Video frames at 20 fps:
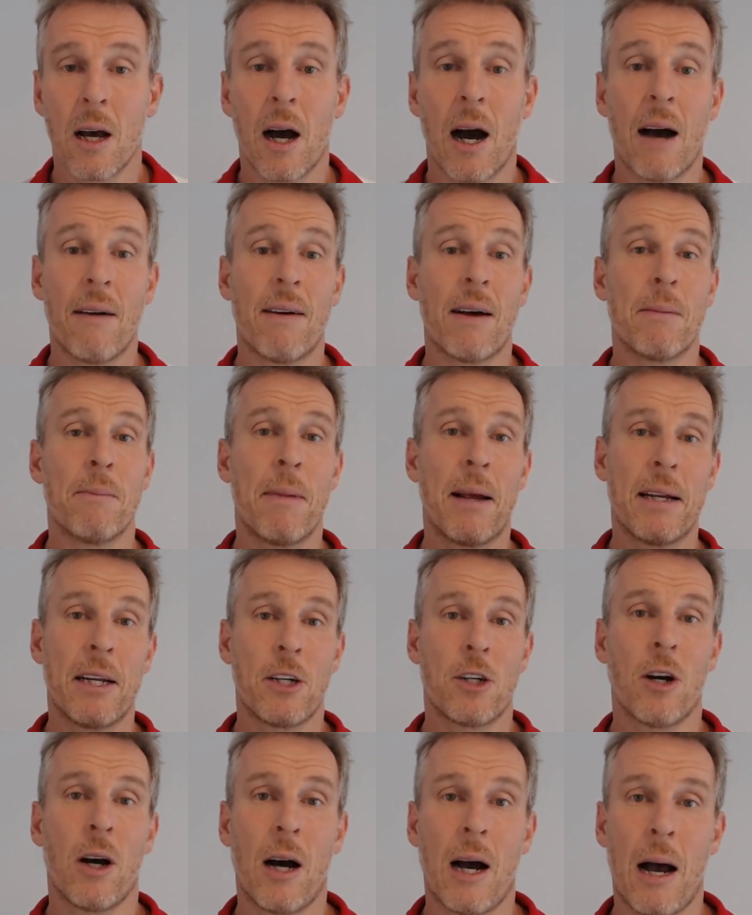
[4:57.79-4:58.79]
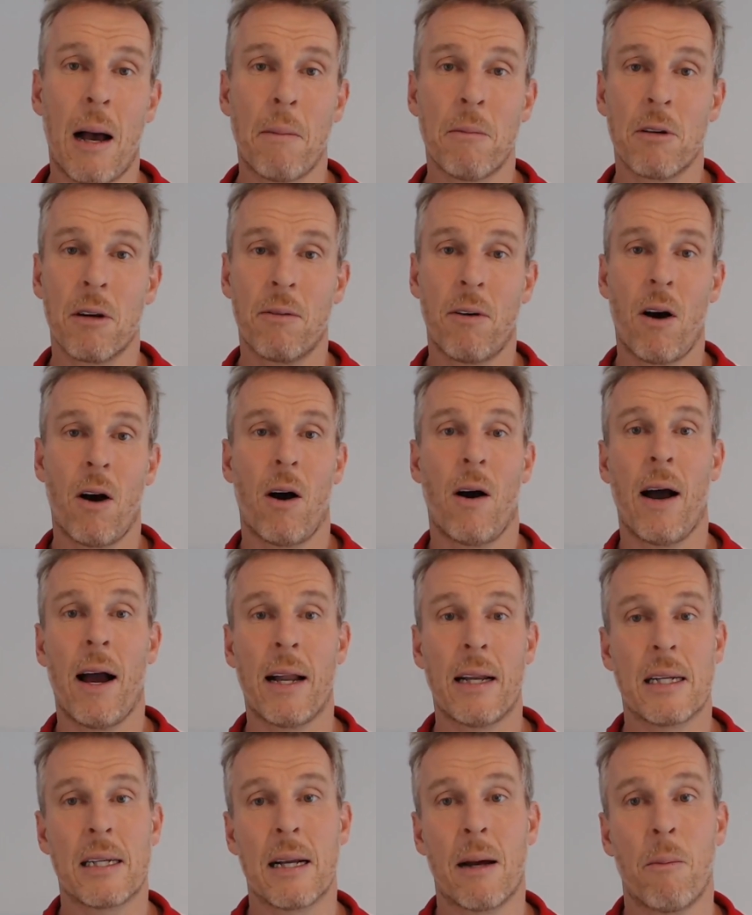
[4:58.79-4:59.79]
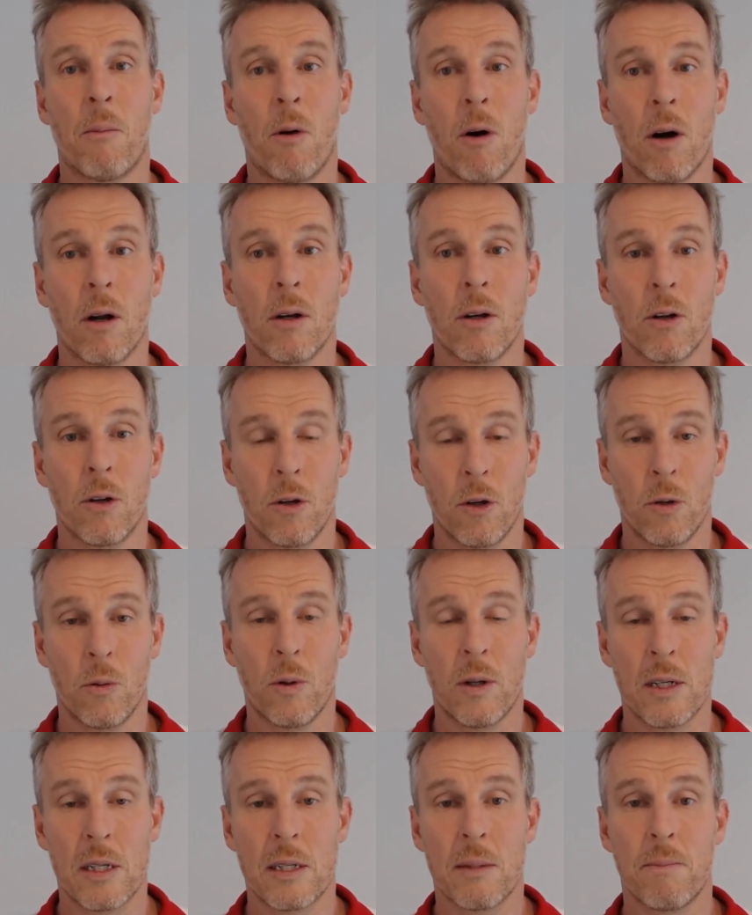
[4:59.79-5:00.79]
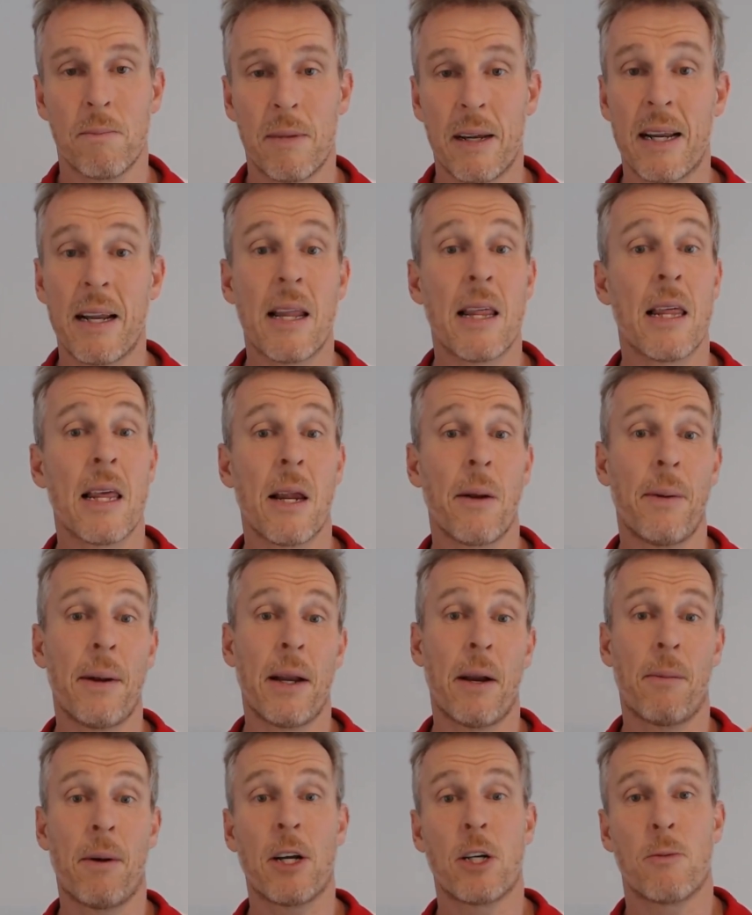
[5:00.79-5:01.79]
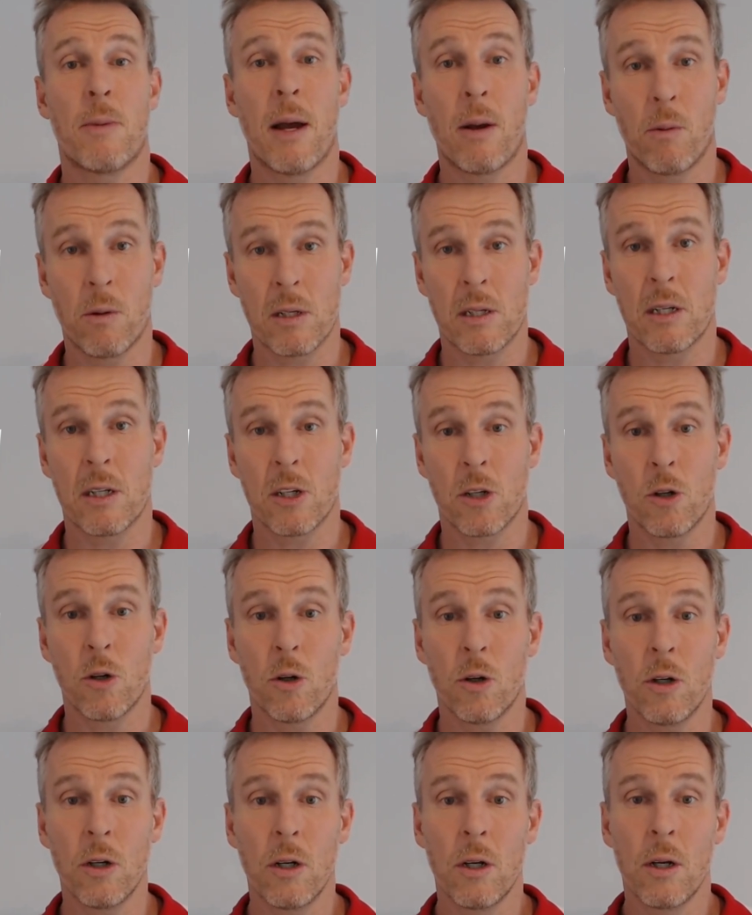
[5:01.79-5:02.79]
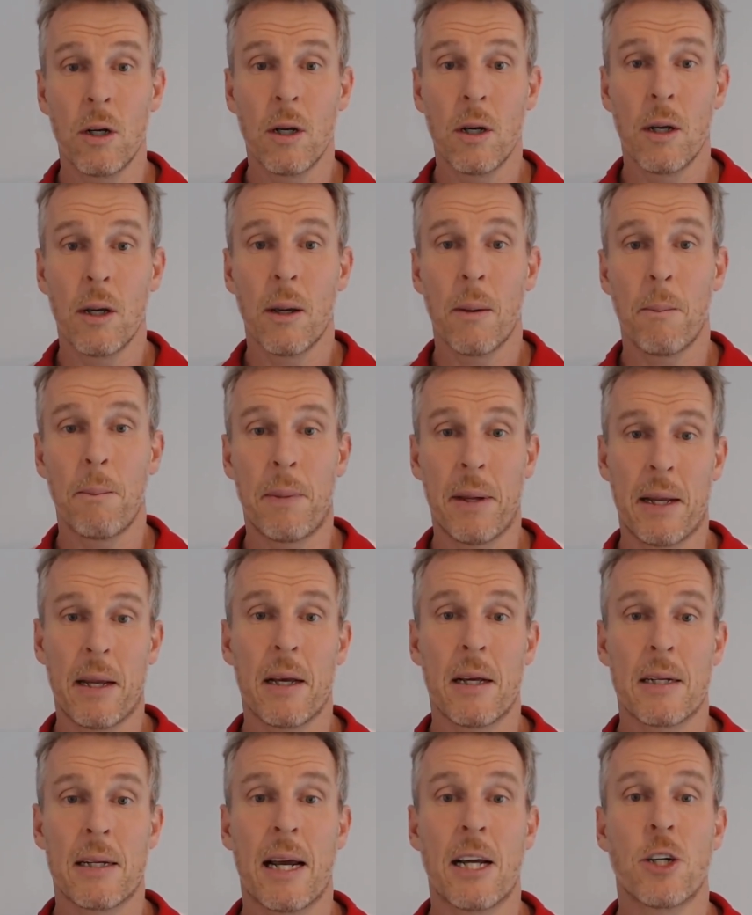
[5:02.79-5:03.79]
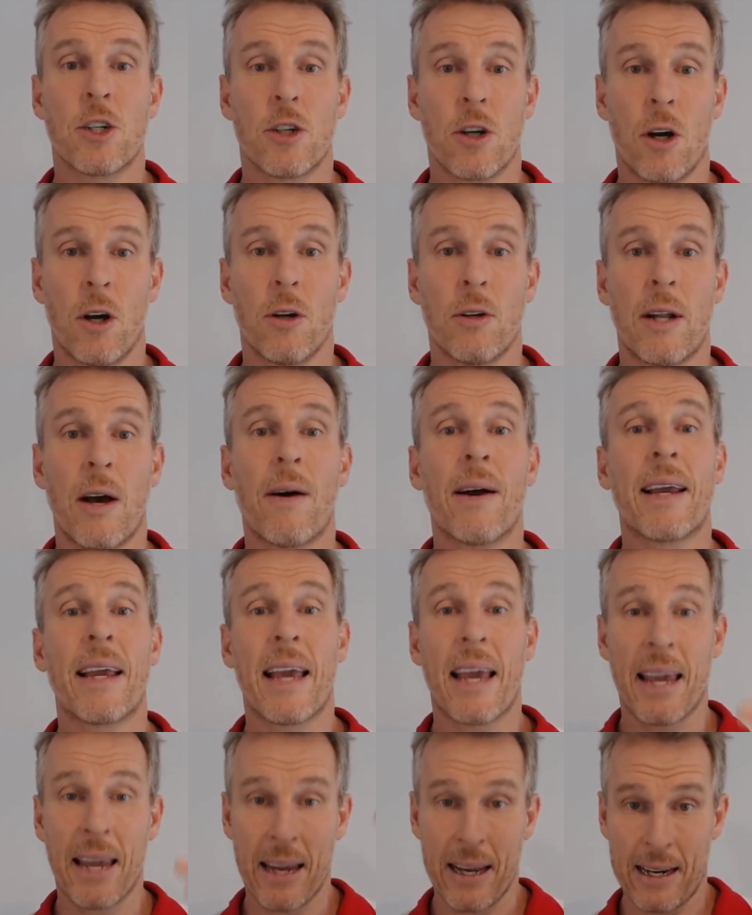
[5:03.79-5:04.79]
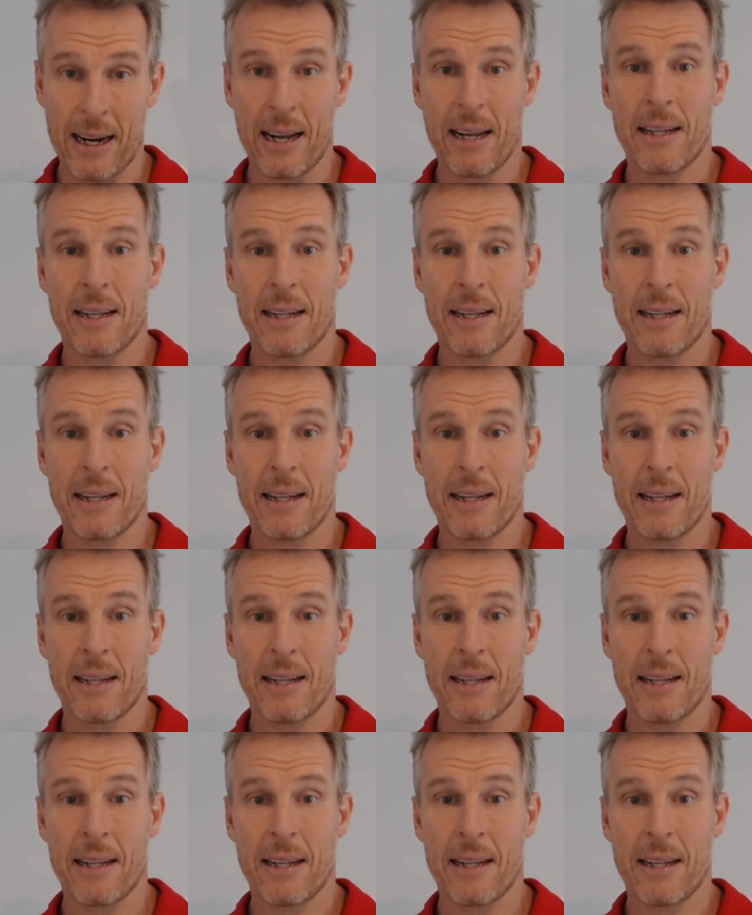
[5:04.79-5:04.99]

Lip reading: I've had many times I've hired someone who was, in theory, their resume wasn't as good because they showed they were keener